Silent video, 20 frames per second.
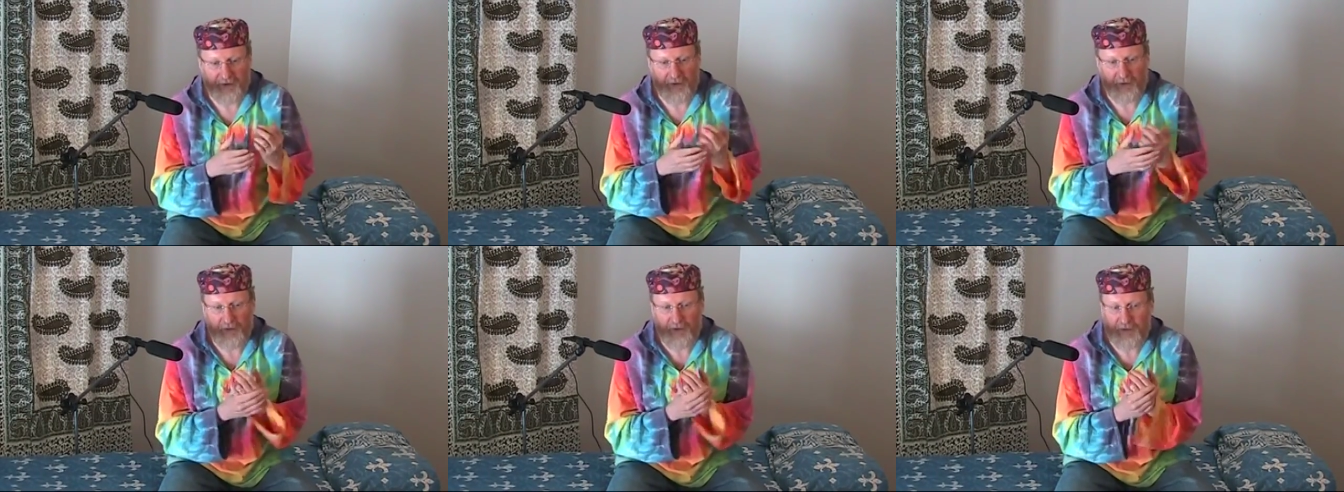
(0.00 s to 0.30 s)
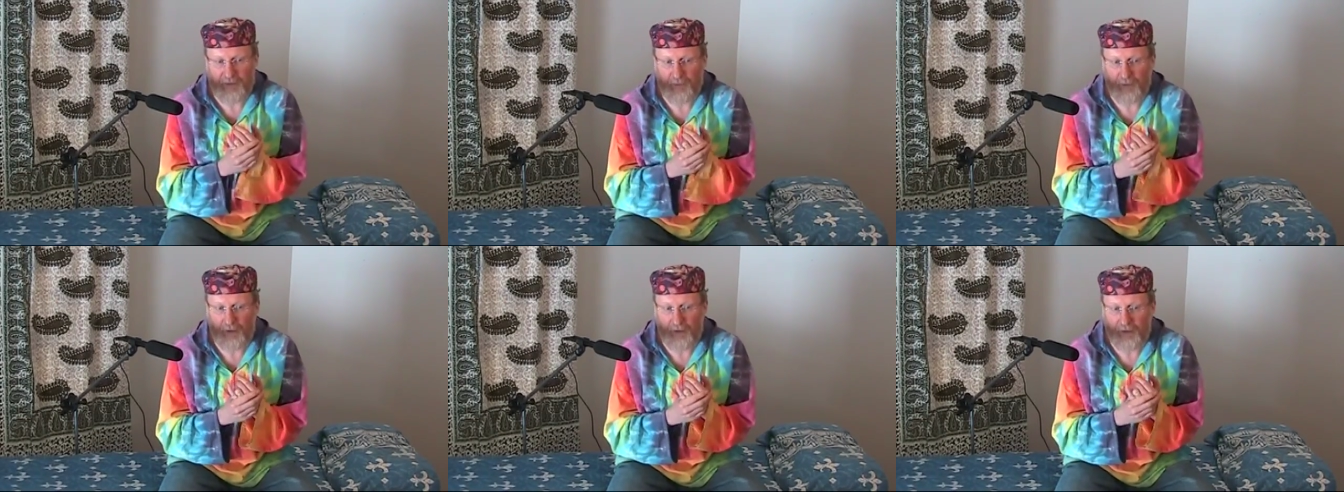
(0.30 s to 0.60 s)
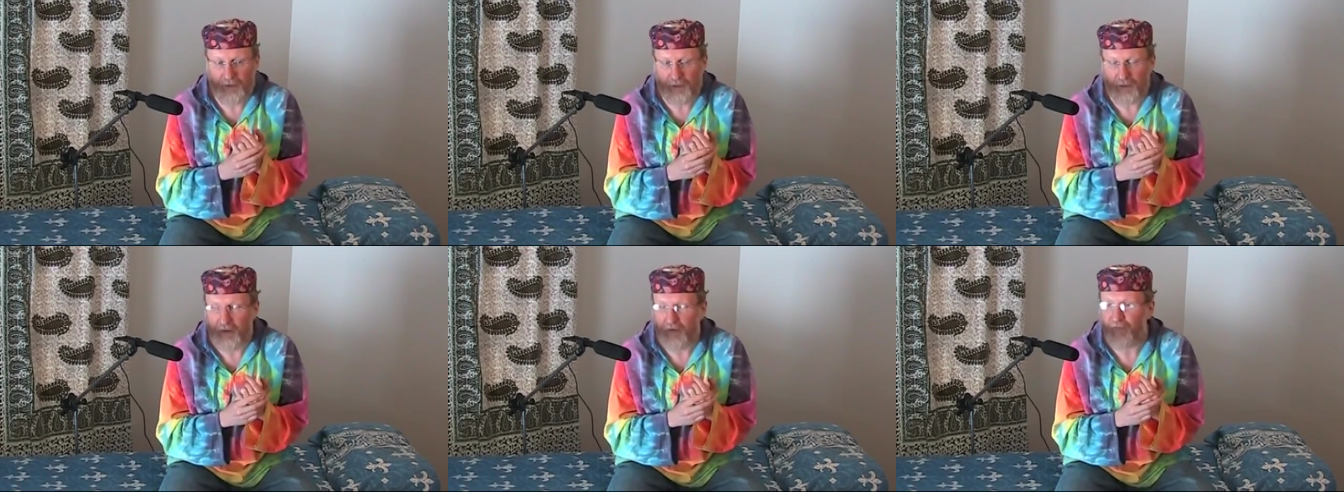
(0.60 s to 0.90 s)
and we spoke
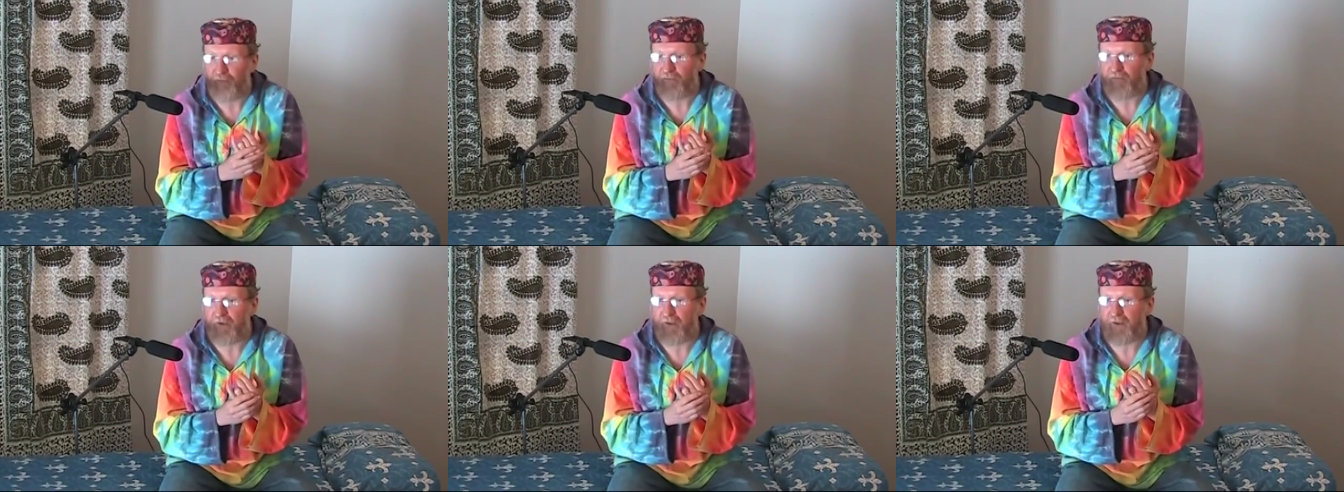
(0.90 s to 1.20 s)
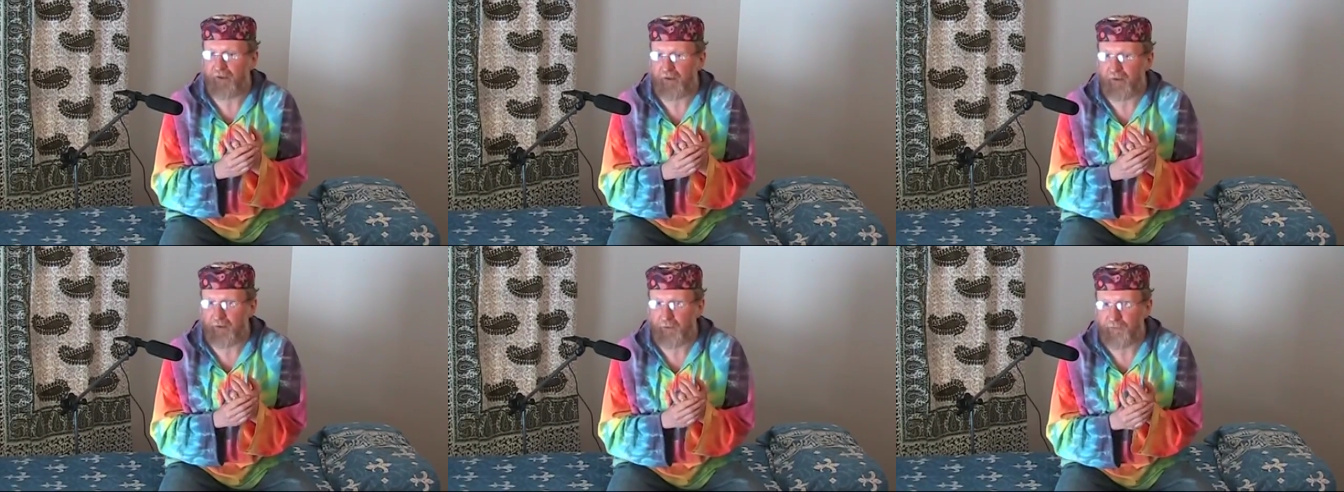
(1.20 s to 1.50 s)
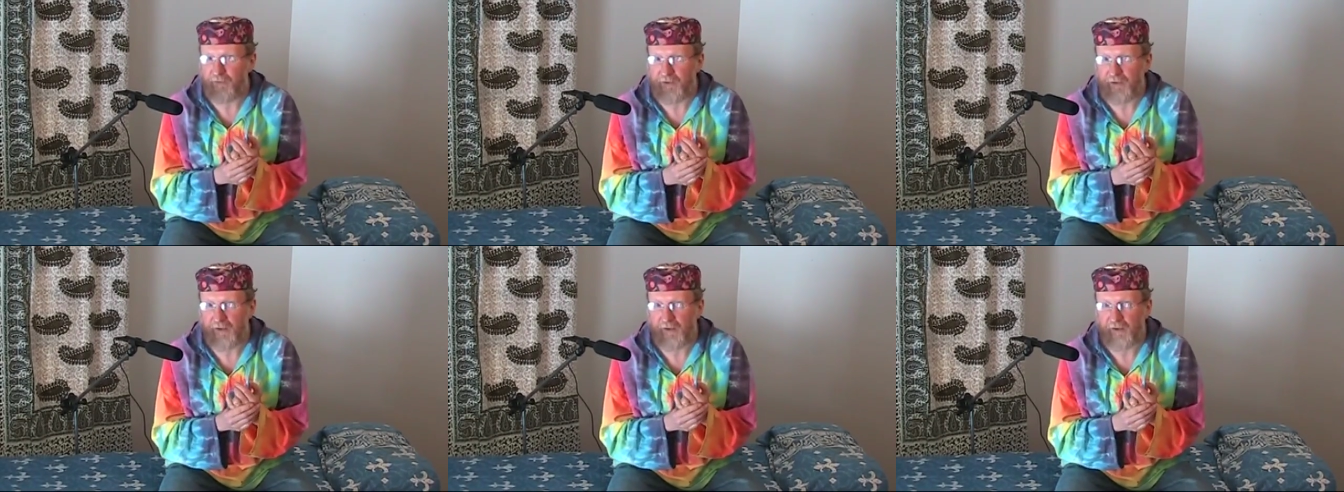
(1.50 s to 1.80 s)
to a friendly
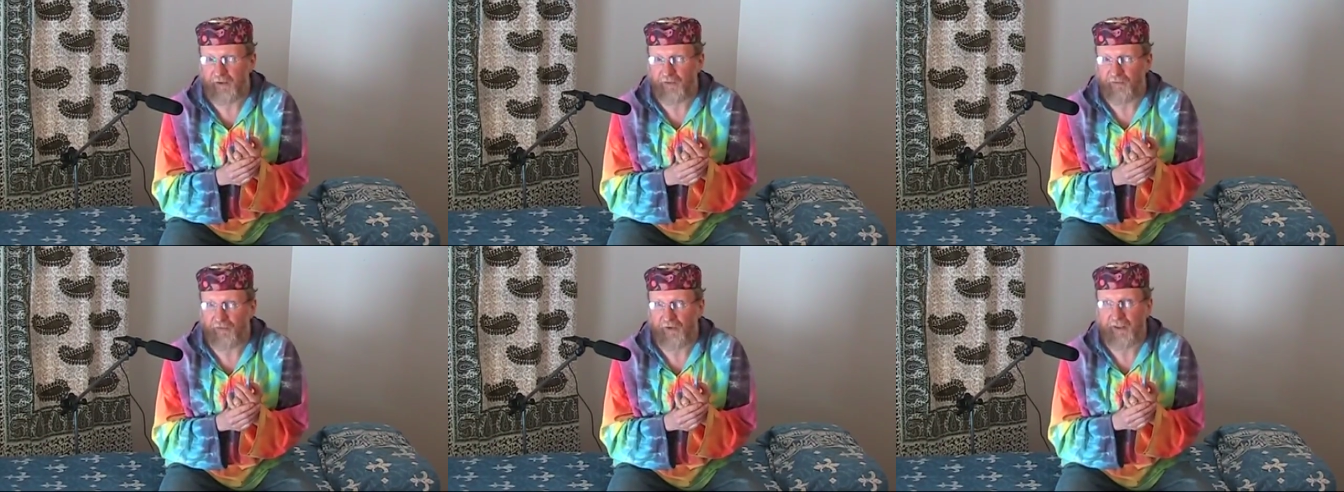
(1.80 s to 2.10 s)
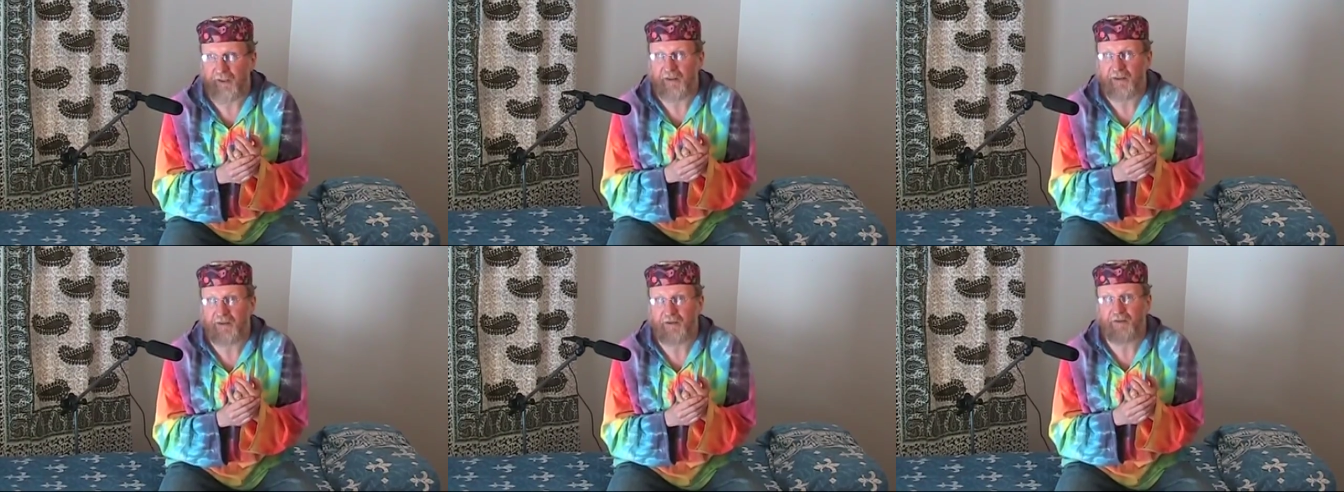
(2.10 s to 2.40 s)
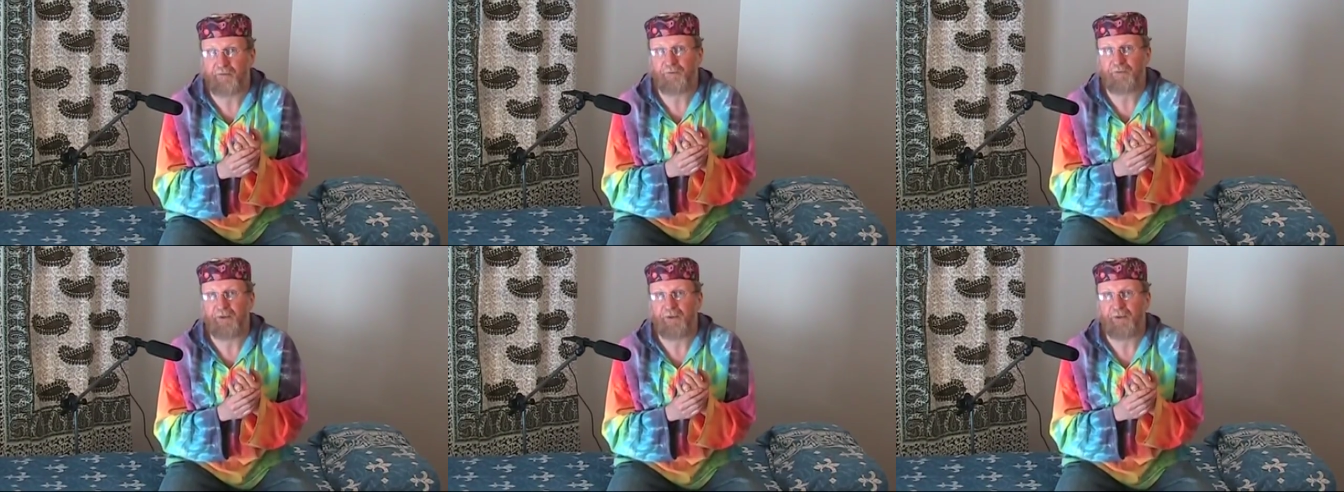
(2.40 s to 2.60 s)
reptilian race,